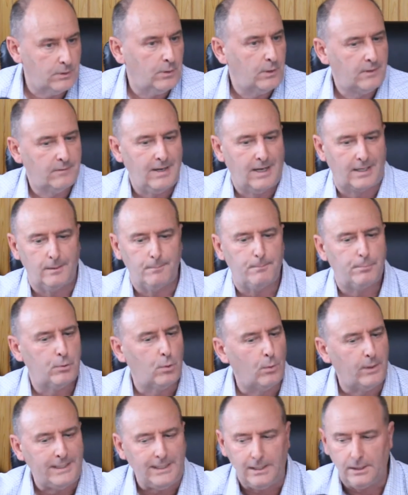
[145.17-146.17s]
You've got
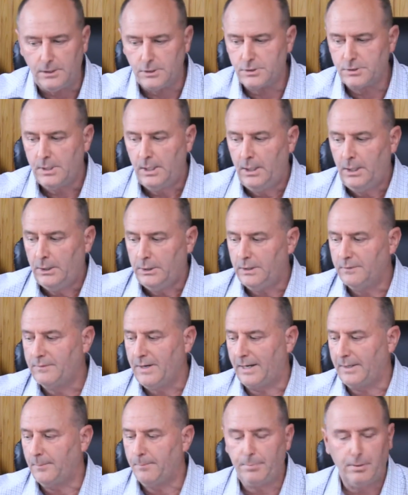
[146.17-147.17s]
employees, you've
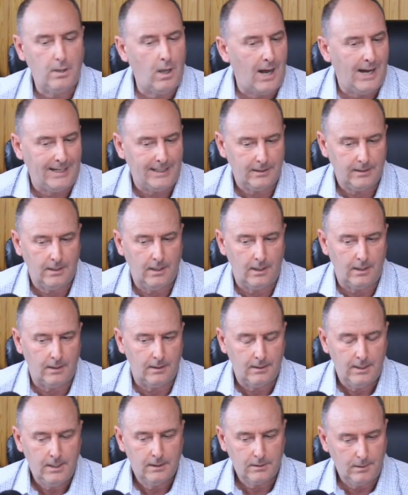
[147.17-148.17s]
got
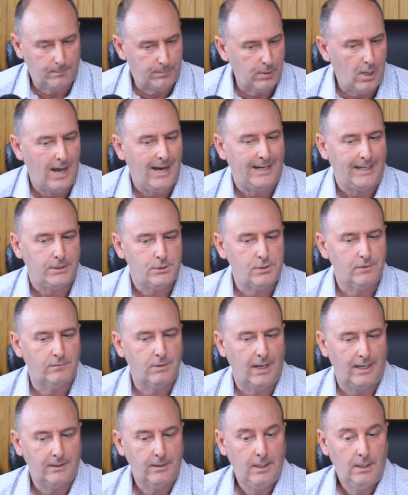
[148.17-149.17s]
compliance, you've
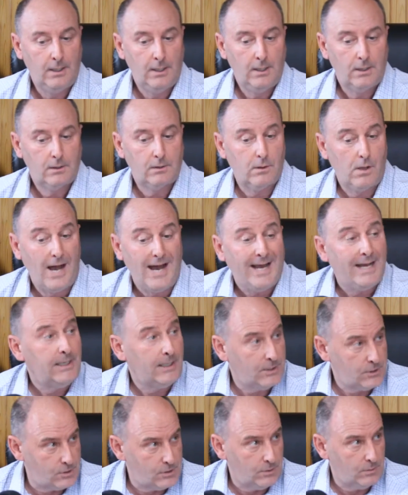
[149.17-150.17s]
got client
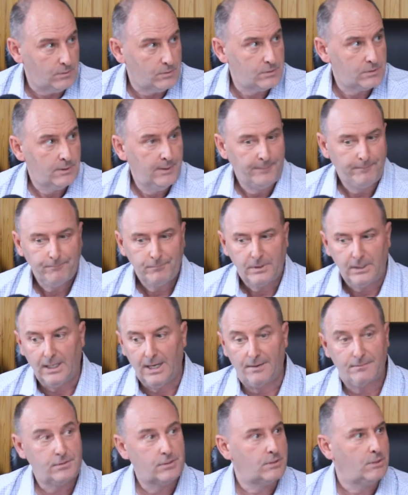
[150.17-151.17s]
issues, you
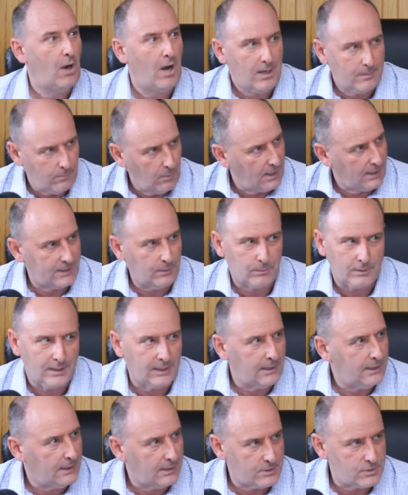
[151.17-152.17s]
have stock market
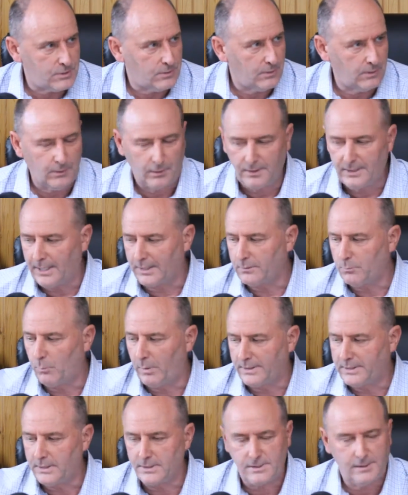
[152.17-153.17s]
related issue. You got,
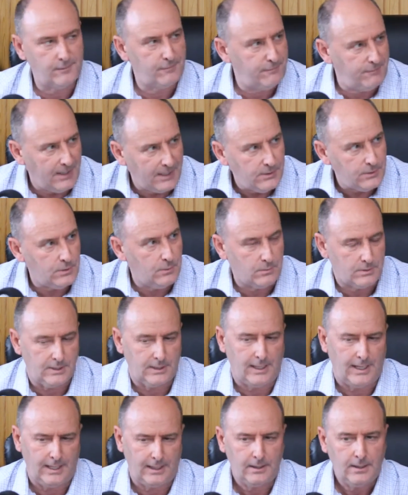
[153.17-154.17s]
what does the Fed do
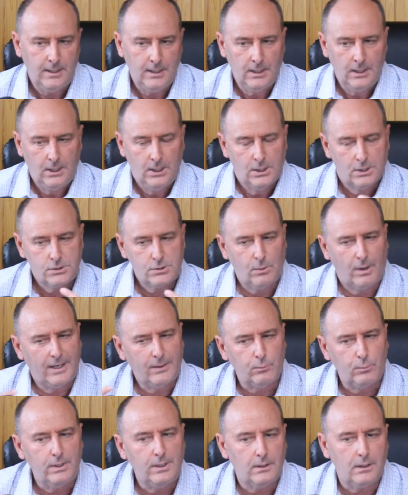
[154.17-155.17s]
today? So I
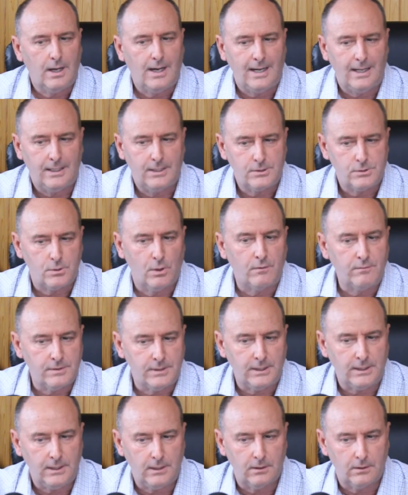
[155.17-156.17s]
realized over
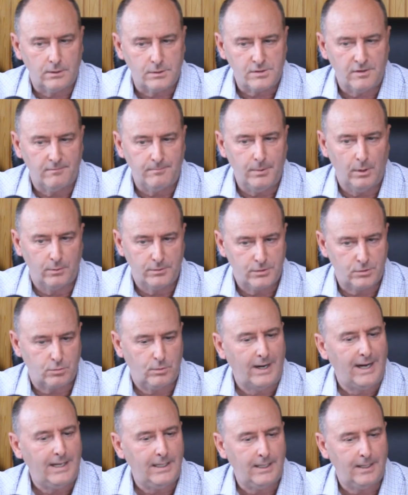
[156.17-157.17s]
the years of both
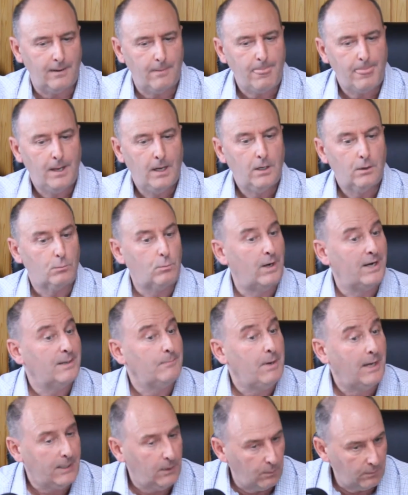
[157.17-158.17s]
training,
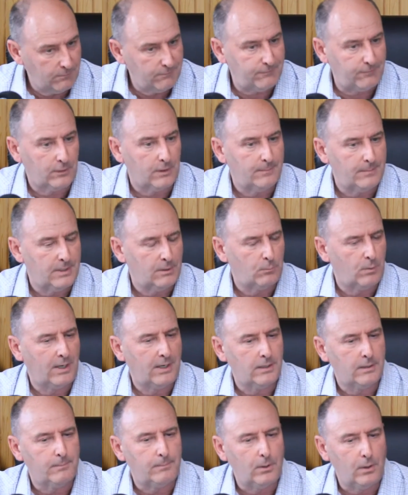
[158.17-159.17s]
running my own firm, and then
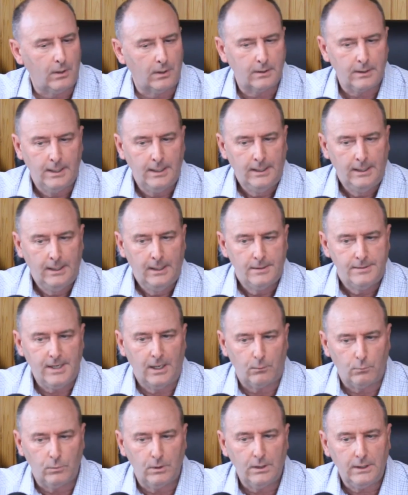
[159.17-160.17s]
writing the book,
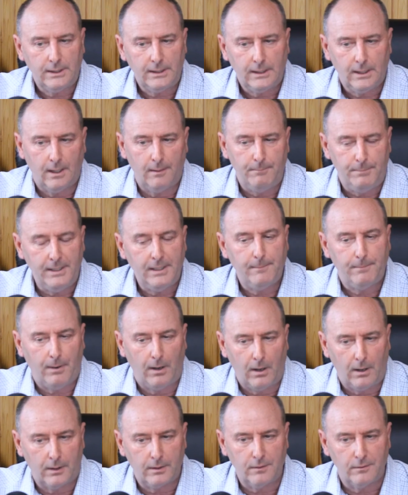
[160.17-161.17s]
that really a big
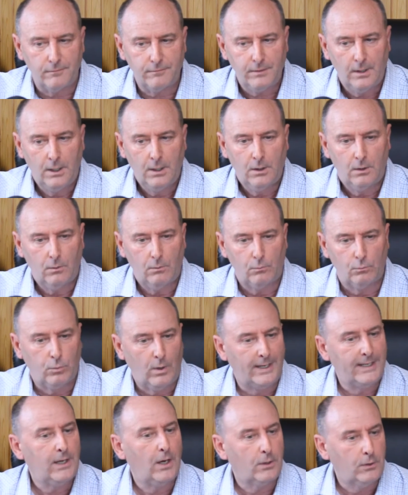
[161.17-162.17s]
part of
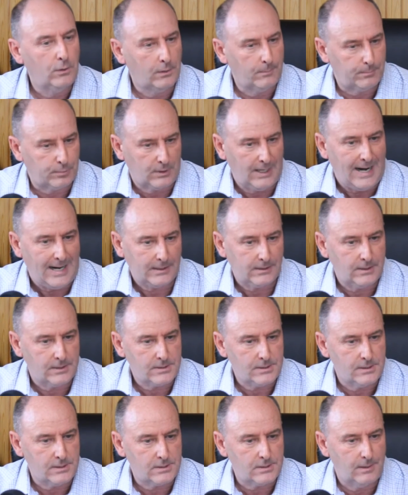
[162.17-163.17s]
running a good
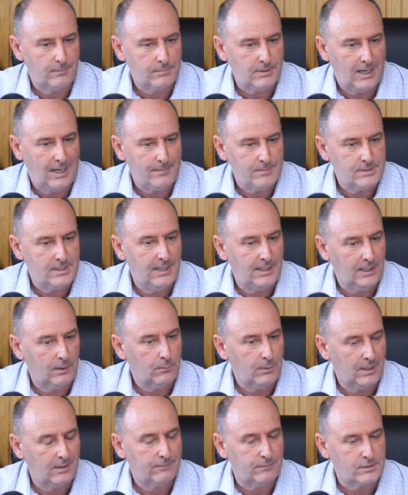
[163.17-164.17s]
practice and sometimes getting it
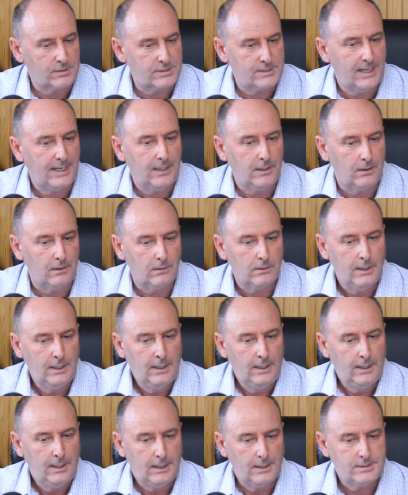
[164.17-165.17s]
ready for sale
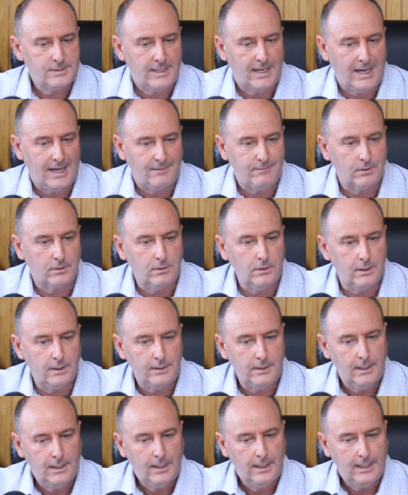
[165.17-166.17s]
is to have a
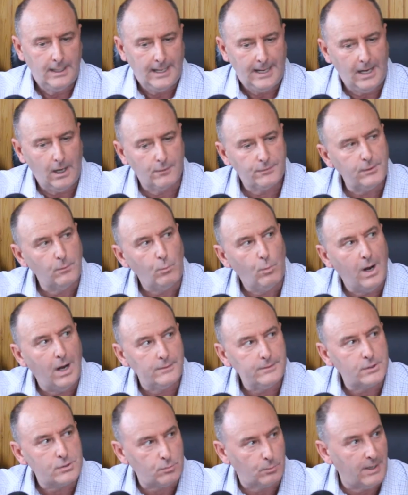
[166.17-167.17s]
good health and
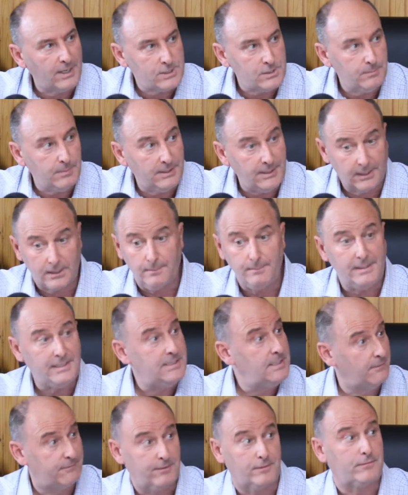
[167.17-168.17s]
wellness regimen that can be
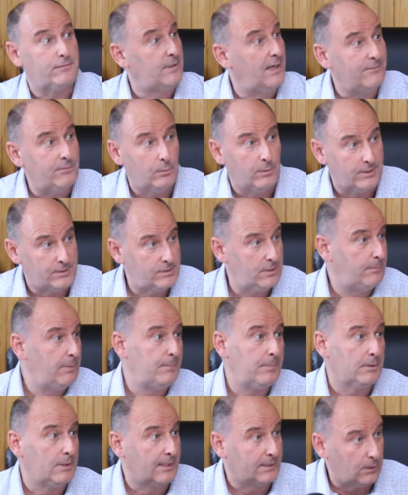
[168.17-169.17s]
different for everyone. Some
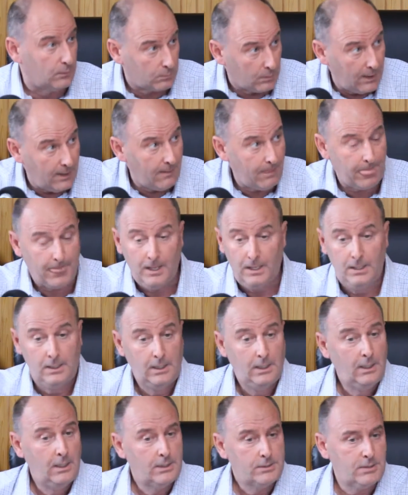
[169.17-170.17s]
people like to run,
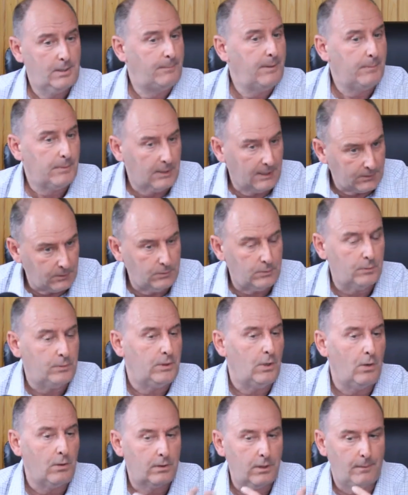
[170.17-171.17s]
some people like to do
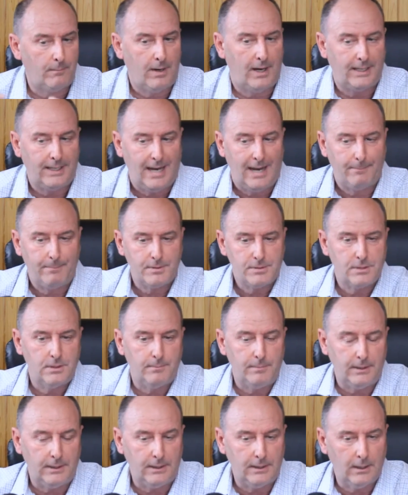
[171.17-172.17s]
yoga. Mine happens to
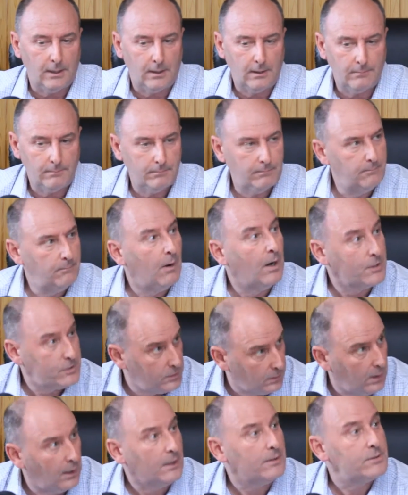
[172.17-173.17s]
be
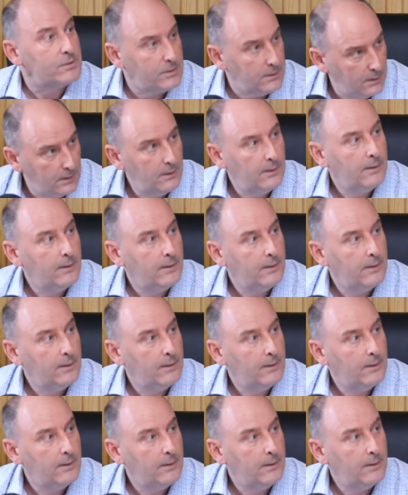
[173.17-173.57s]
martial arts.